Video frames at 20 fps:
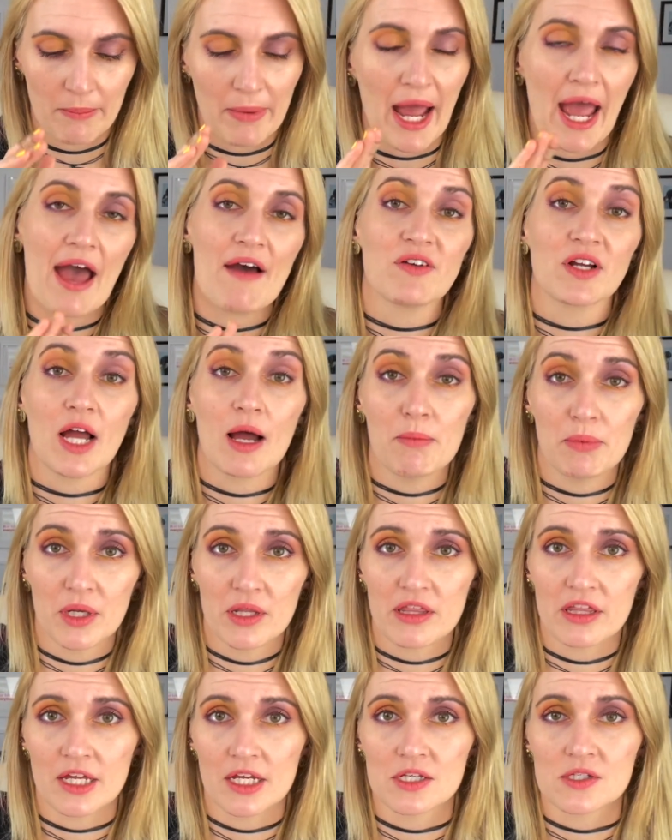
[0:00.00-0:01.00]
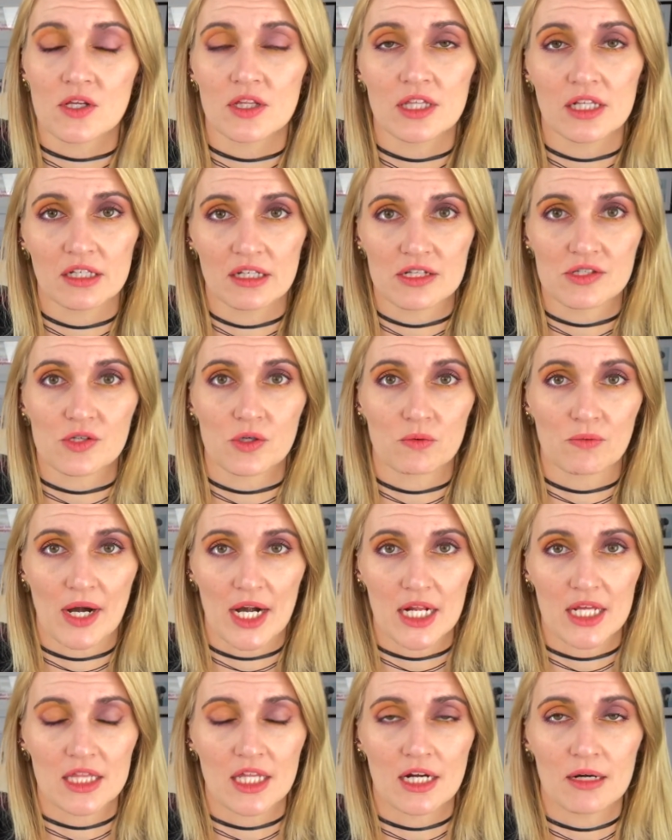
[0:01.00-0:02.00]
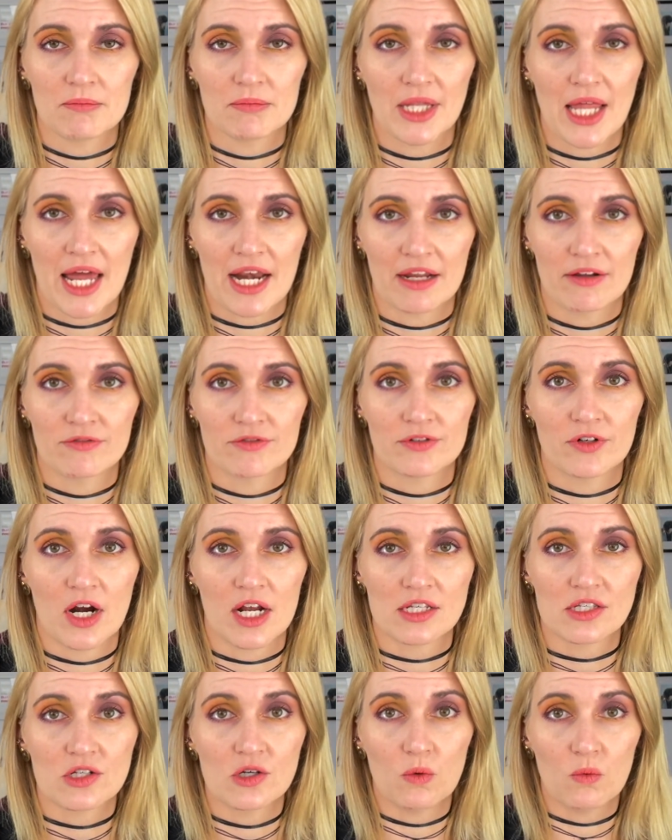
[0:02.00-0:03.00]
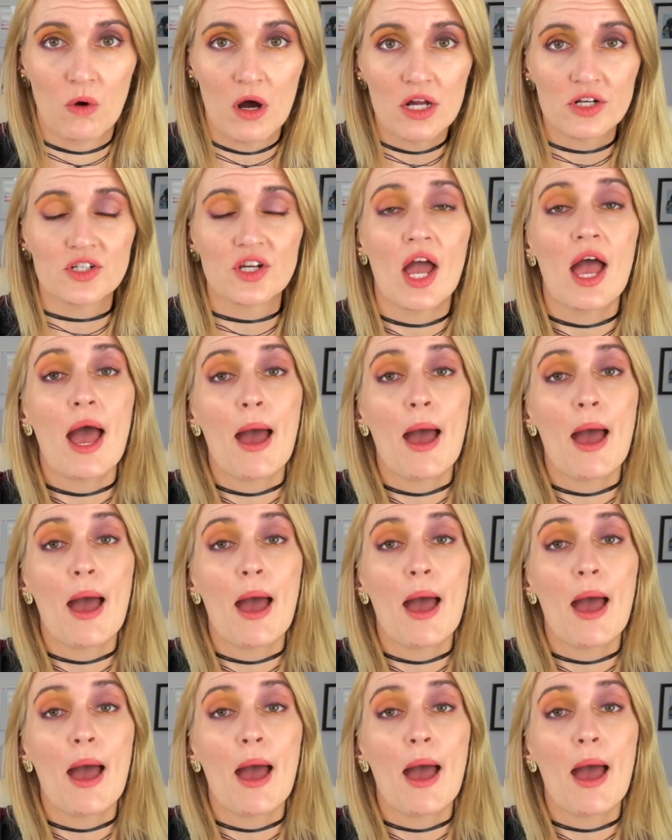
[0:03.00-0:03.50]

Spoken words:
I have a couple of things on the list already that I'm planning for us to watch.